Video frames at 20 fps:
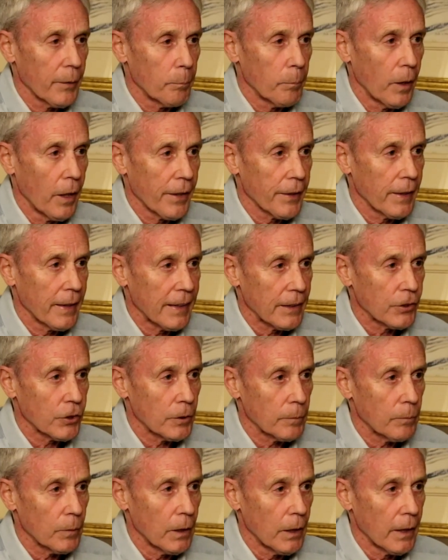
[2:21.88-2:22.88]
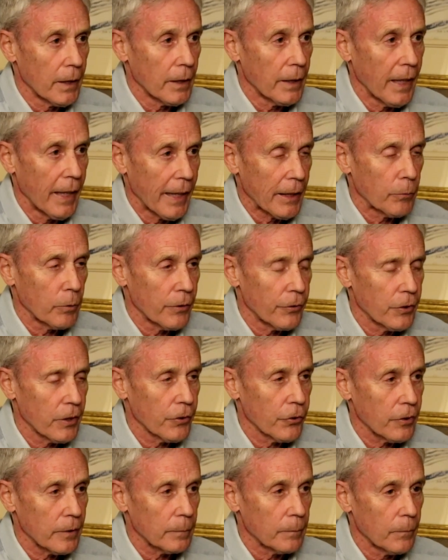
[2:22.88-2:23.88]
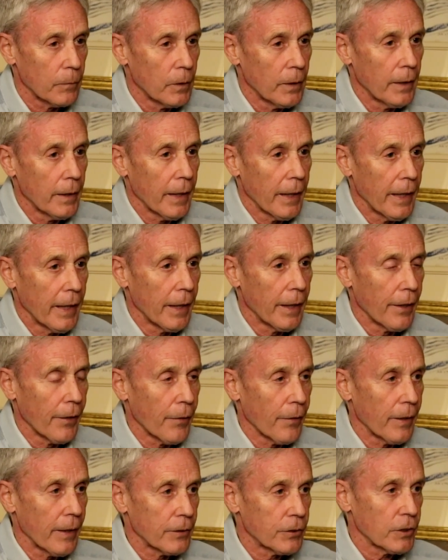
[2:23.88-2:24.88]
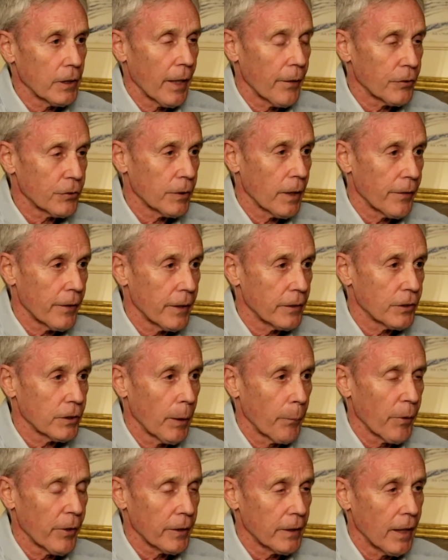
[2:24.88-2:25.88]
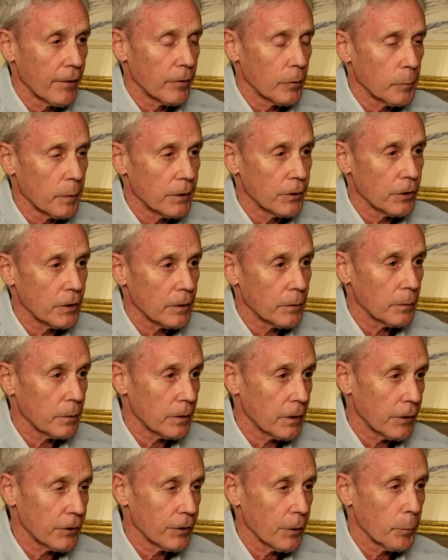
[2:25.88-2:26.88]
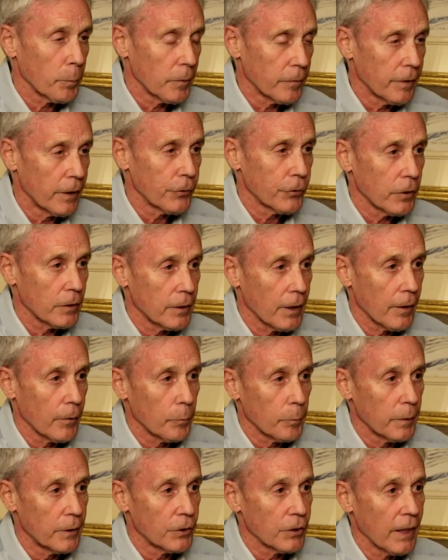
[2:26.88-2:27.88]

the potash acquisition. Some of the governments, because they're provincial governments,